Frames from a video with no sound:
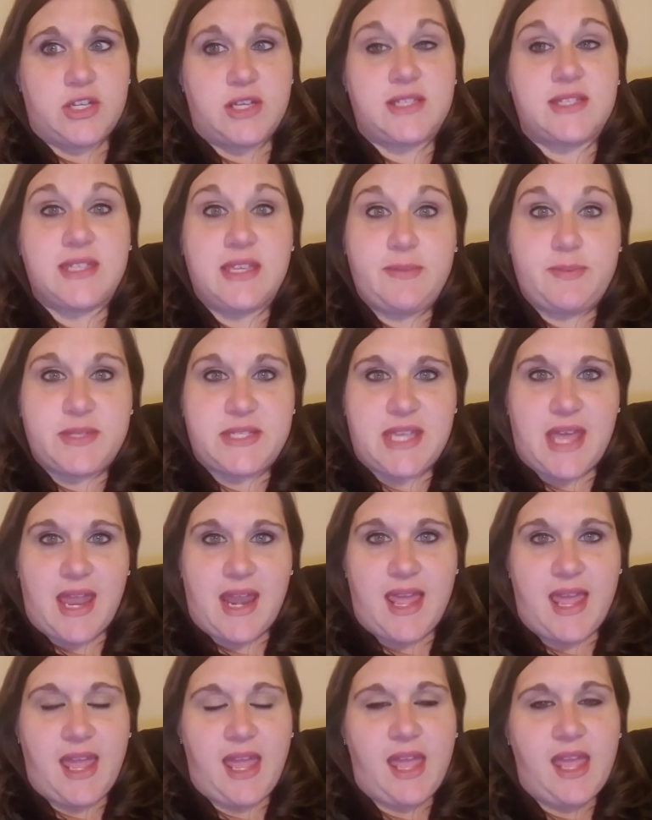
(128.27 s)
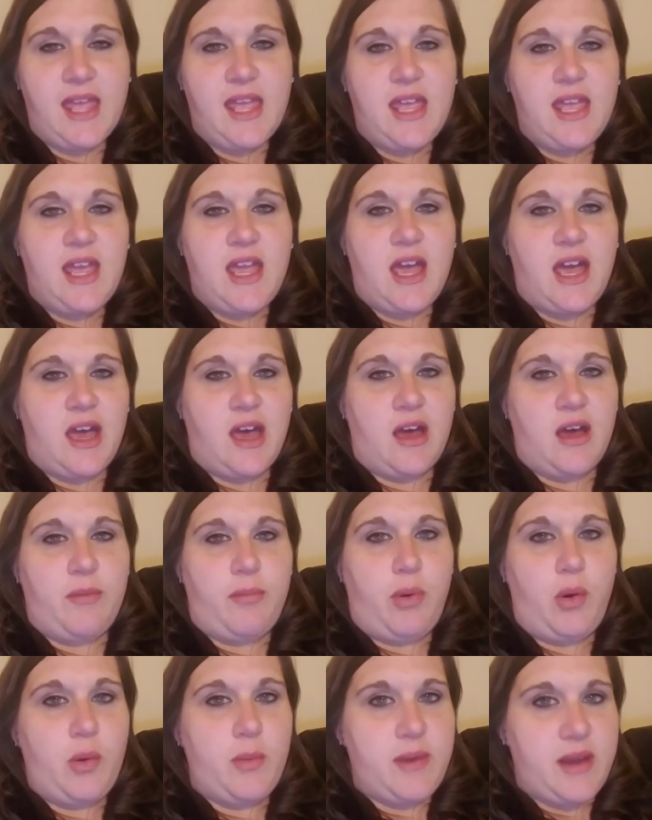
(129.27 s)
sleep study,
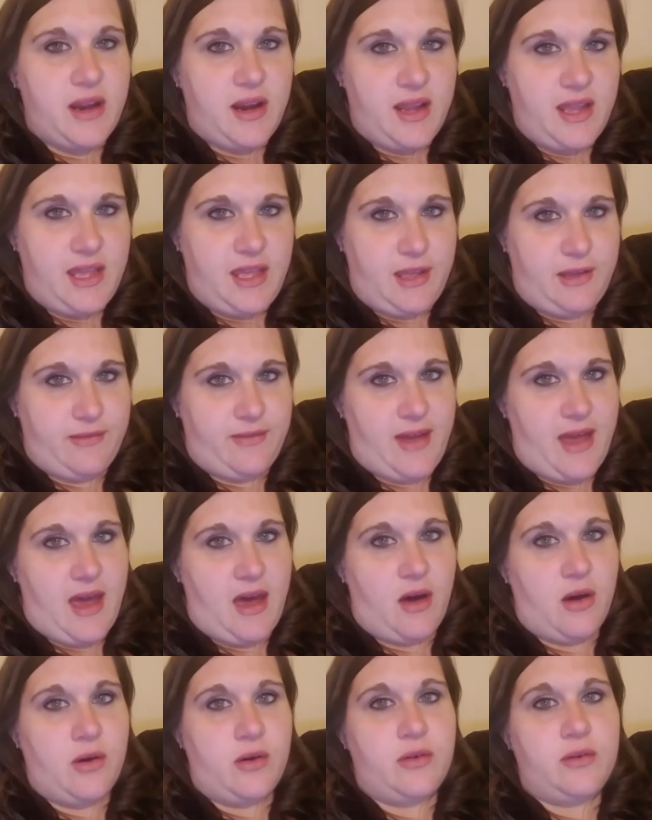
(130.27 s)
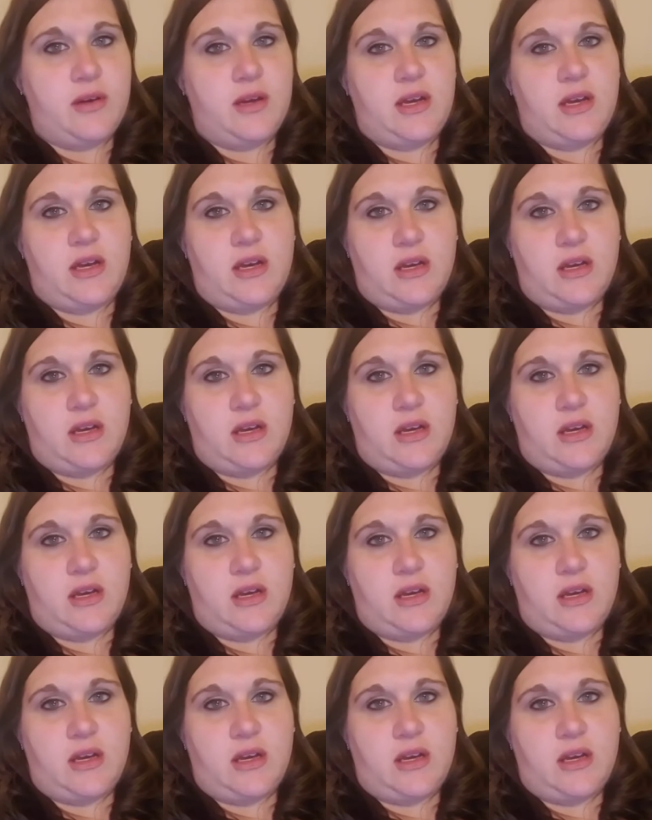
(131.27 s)
pulmonary eval,